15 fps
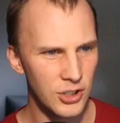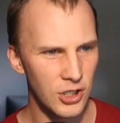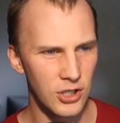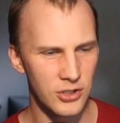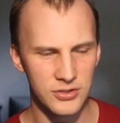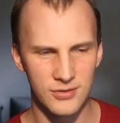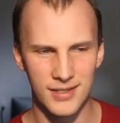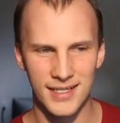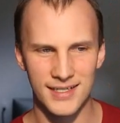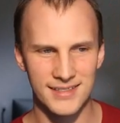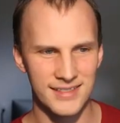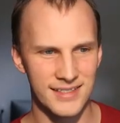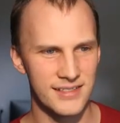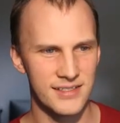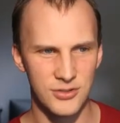it all so that
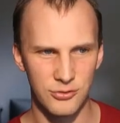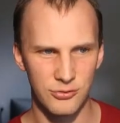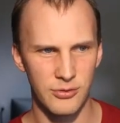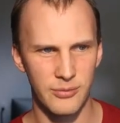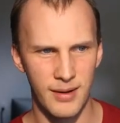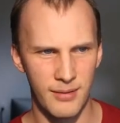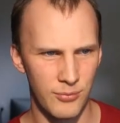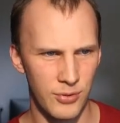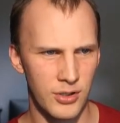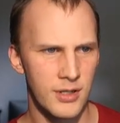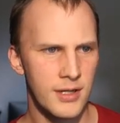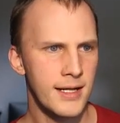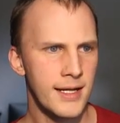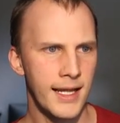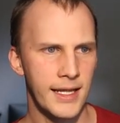it's easy to remember.
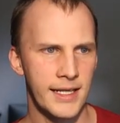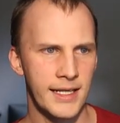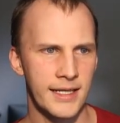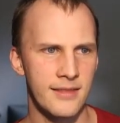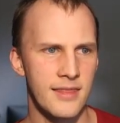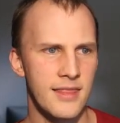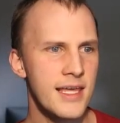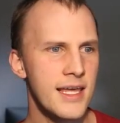And